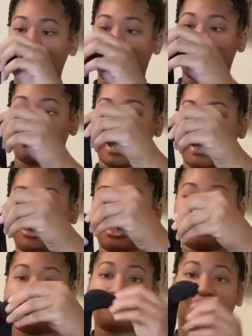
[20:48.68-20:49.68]
drags
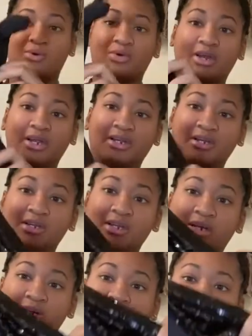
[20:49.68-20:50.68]
the floor.
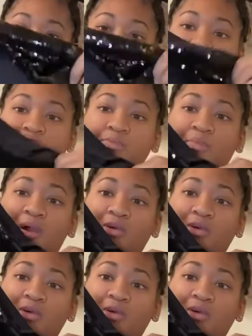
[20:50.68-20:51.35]
Another sparkle